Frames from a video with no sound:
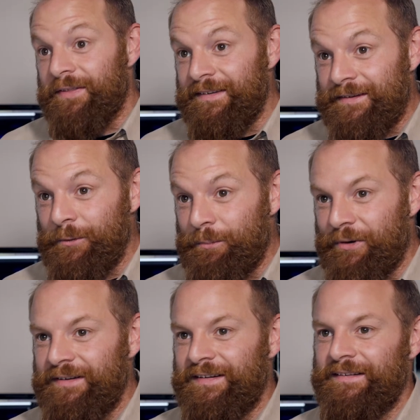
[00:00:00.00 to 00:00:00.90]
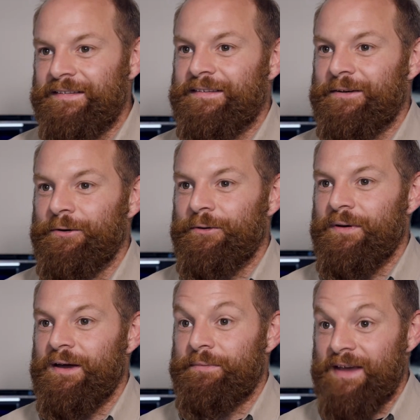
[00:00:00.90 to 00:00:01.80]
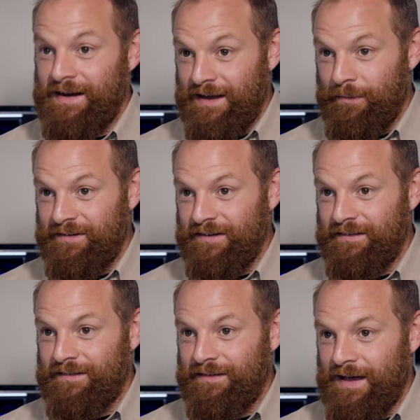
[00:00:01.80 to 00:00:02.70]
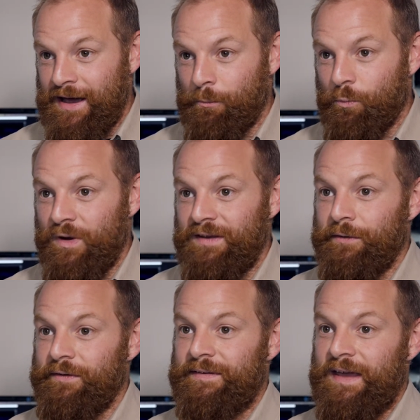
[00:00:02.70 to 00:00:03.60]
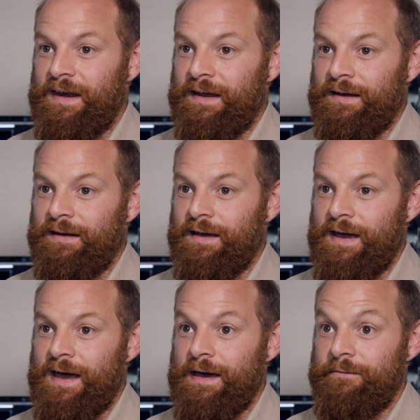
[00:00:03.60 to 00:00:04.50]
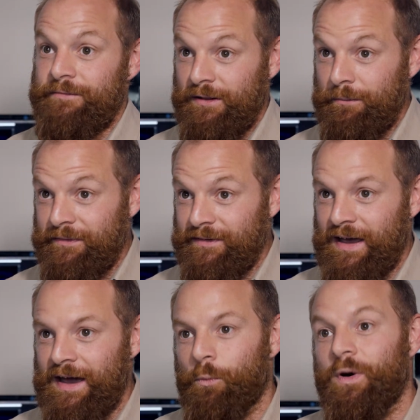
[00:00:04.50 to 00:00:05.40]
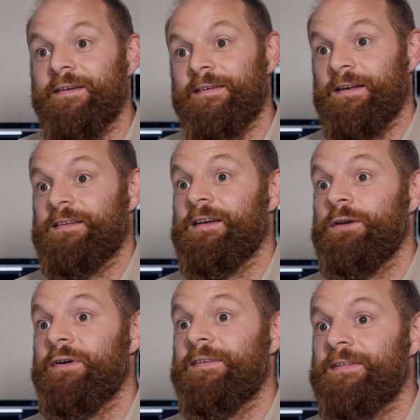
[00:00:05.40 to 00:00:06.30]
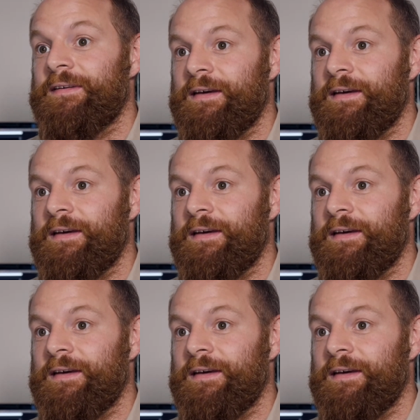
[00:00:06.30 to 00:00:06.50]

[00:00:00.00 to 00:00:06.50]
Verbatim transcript: there's two approaches to obtaining images when you're scanning films. One is continuous,